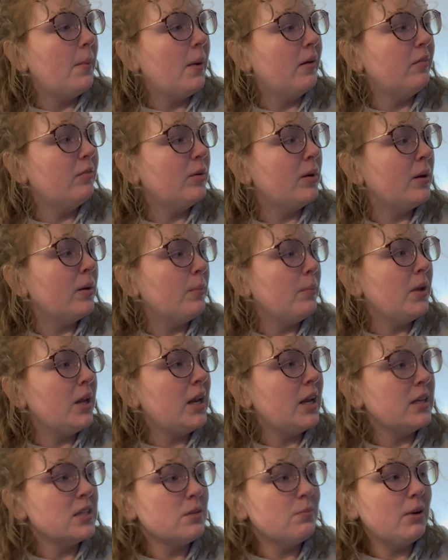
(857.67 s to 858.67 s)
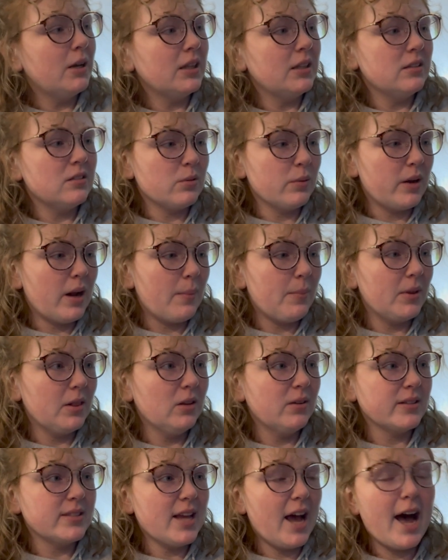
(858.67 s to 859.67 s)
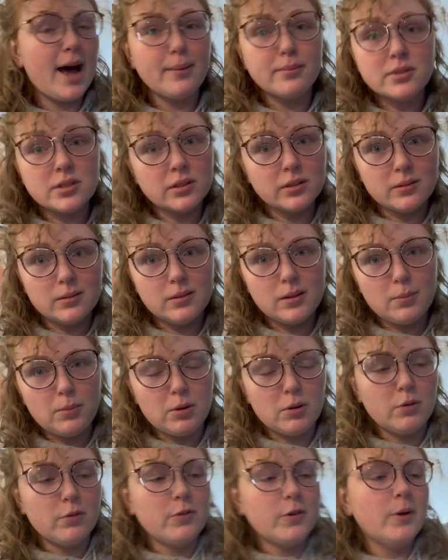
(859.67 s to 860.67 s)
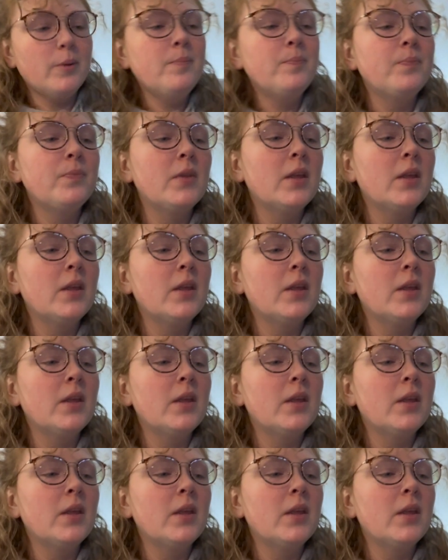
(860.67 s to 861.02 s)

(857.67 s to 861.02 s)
I've been meaning to pick this one up. It looks absolutely beautiful.